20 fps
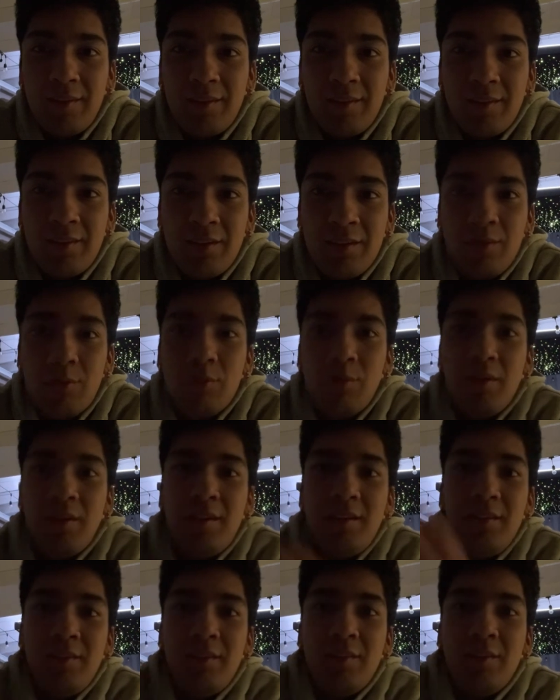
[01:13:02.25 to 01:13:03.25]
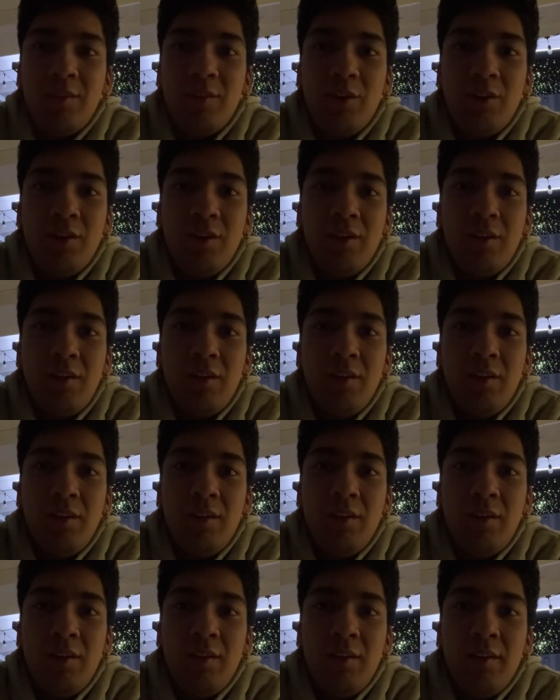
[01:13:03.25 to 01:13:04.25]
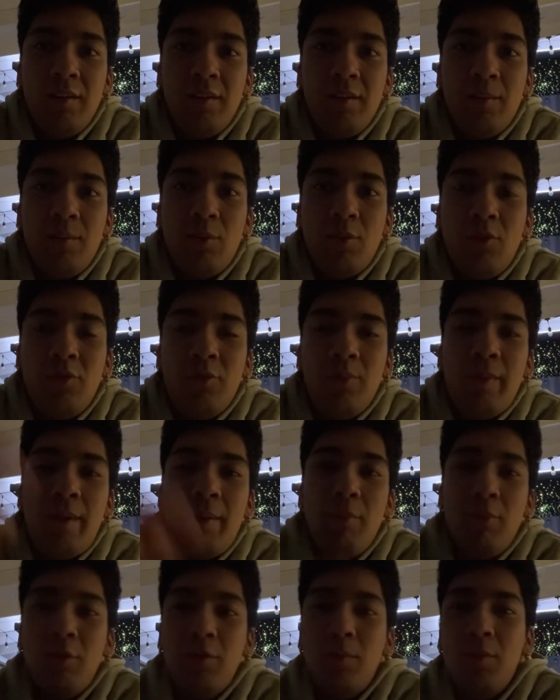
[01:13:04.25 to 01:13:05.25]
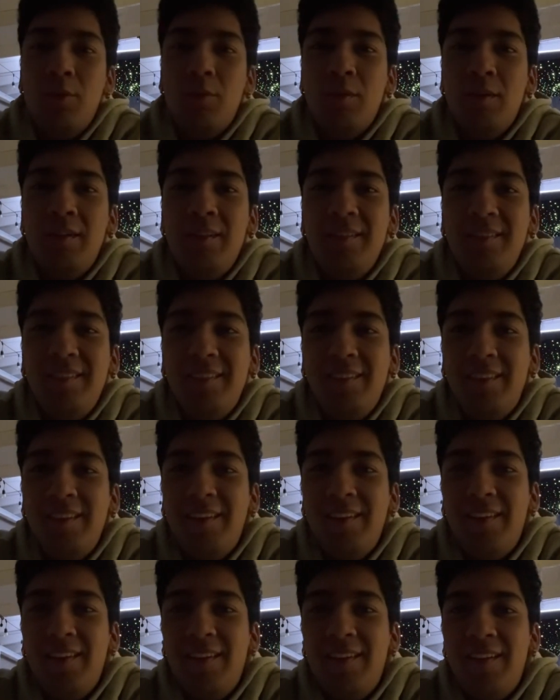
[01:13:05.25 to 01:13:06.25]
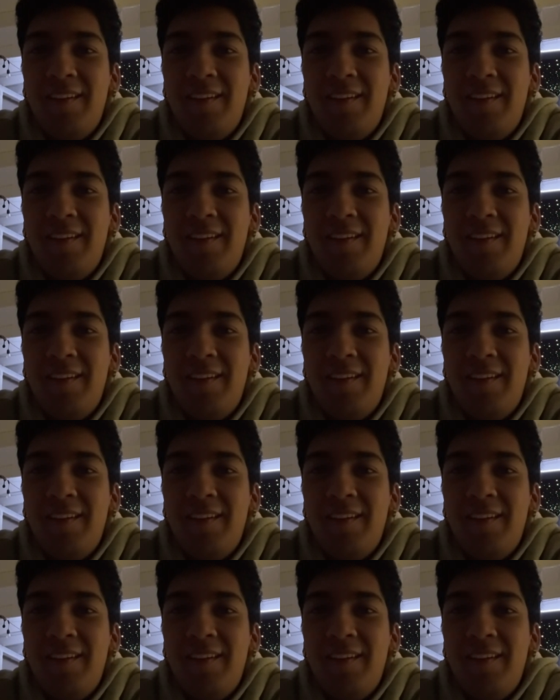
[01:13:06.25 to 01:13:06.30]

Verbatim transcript: like TikTok ones or the most memorable ones.